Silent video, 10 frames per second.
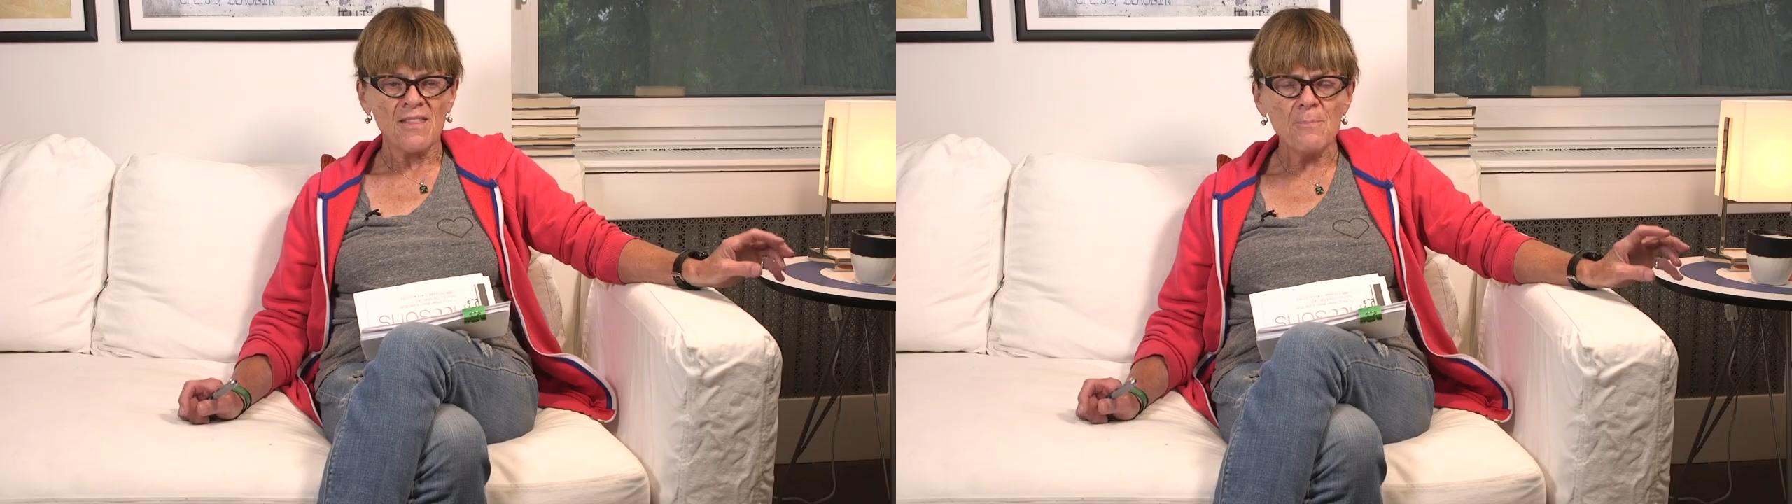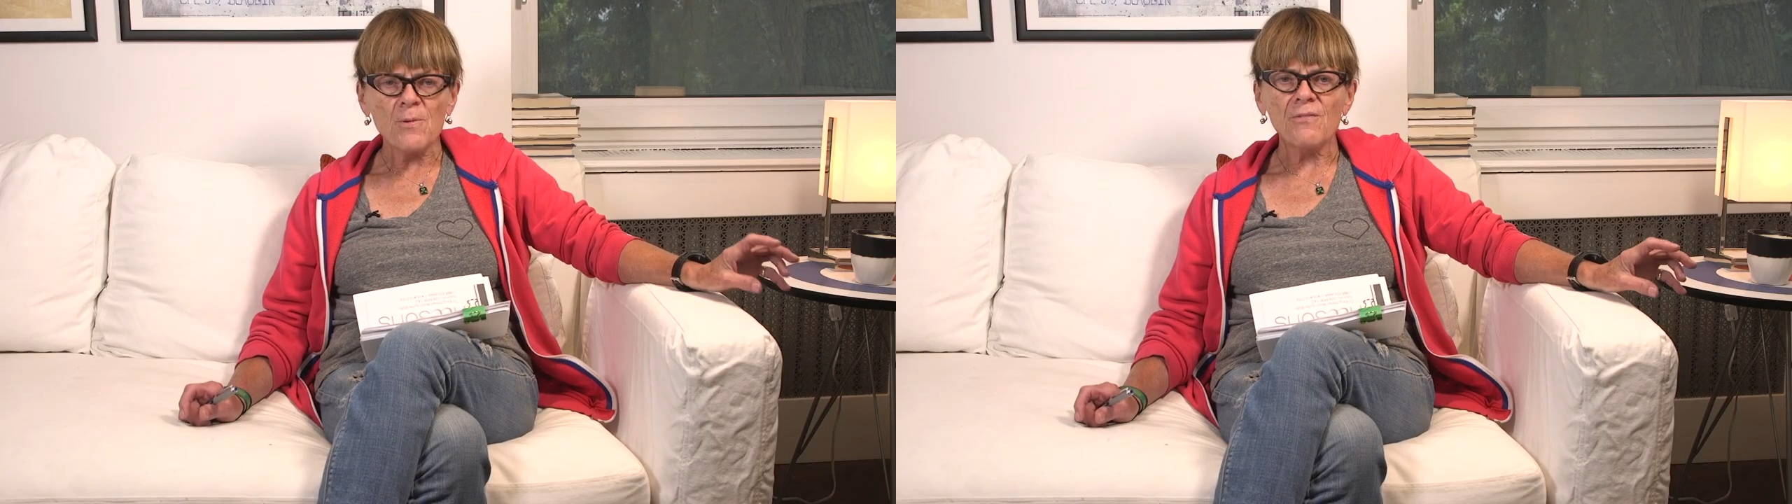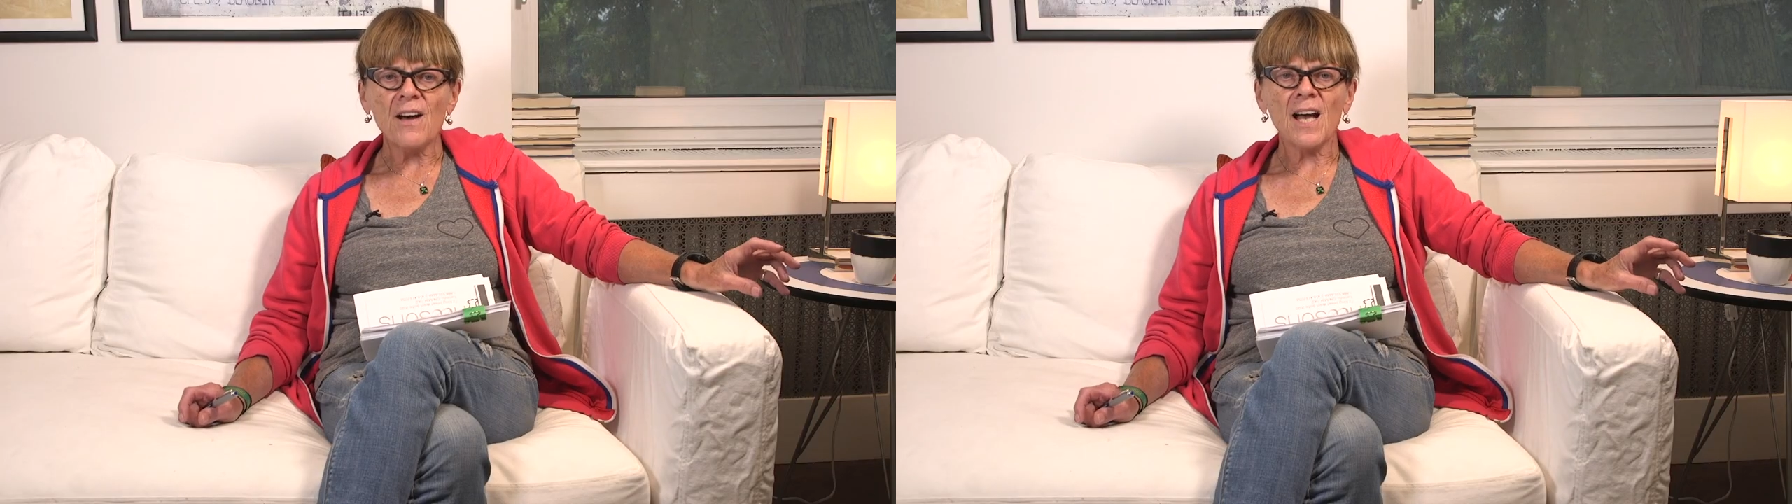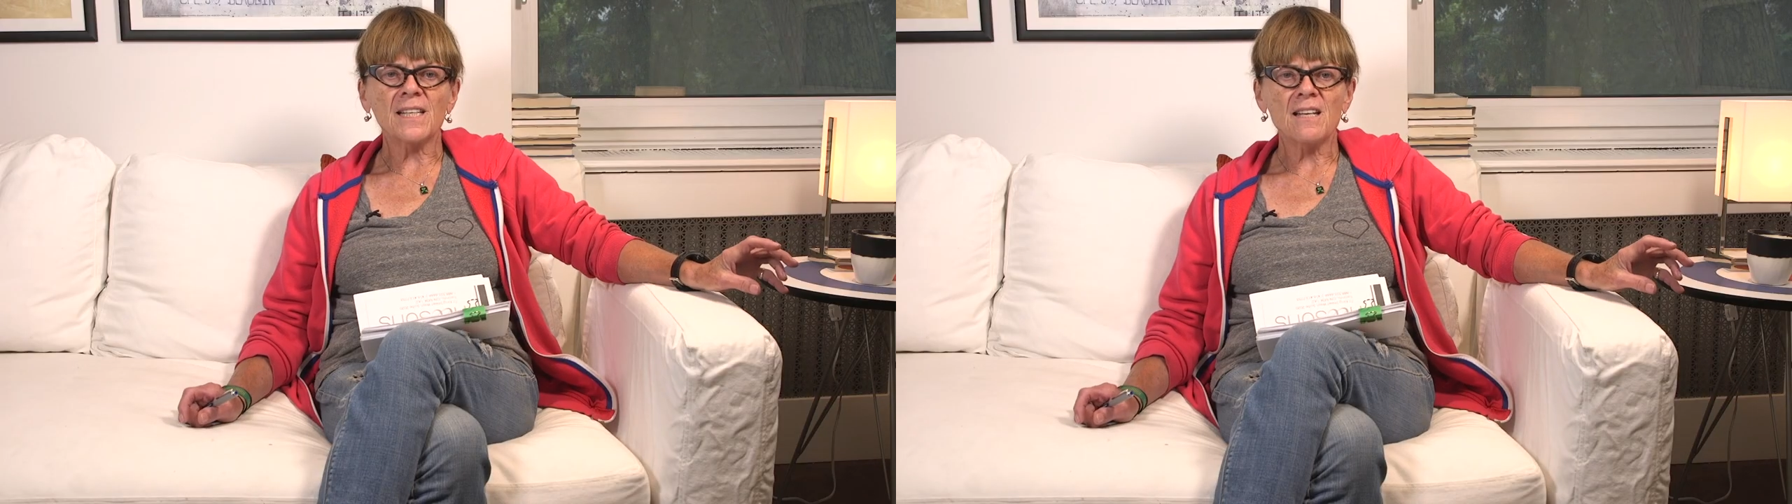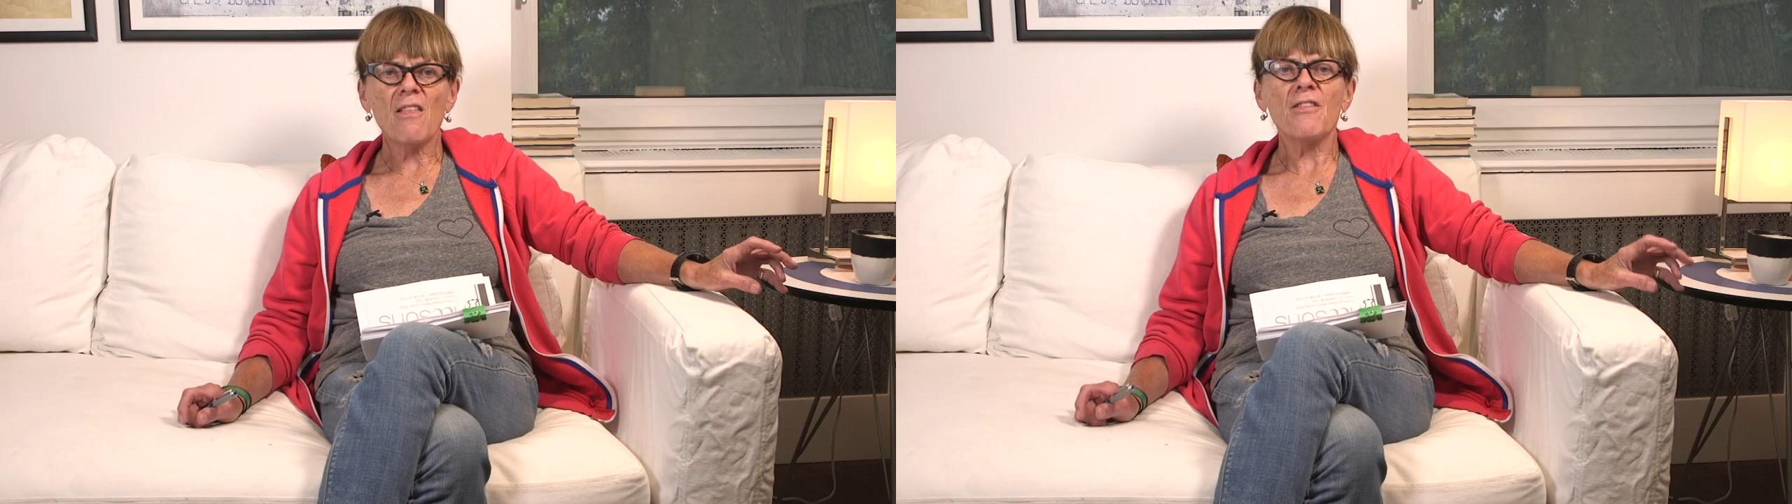they
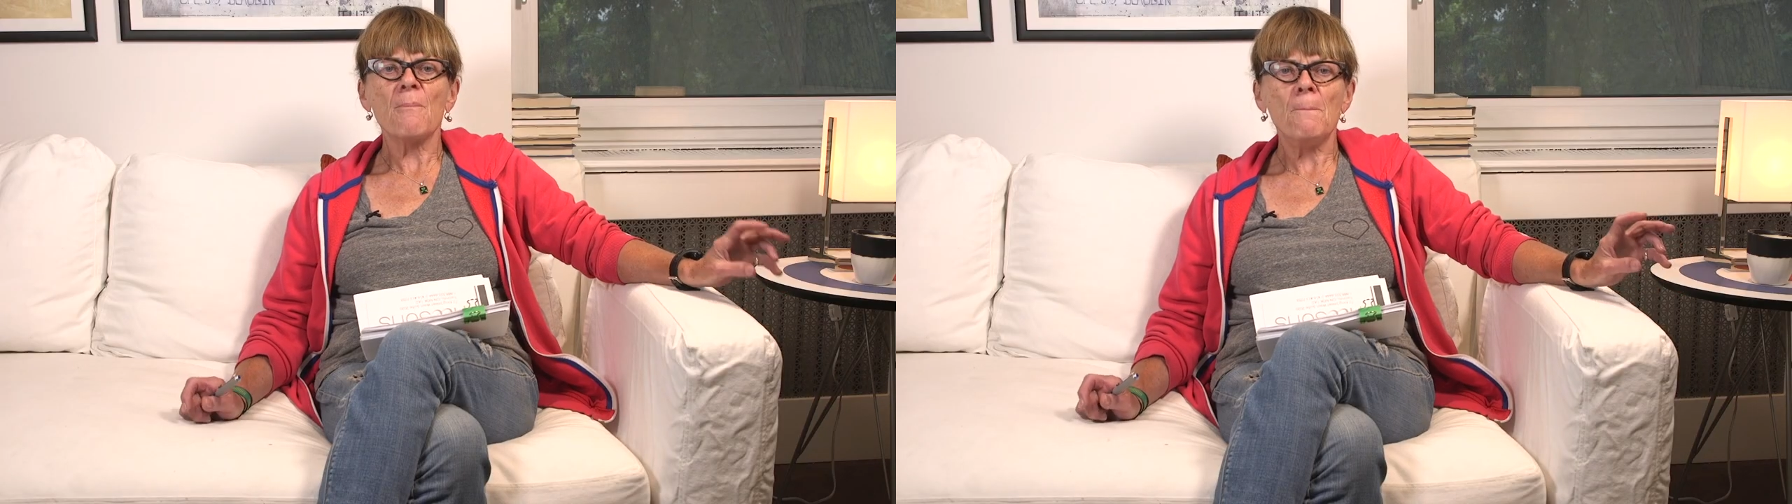provide the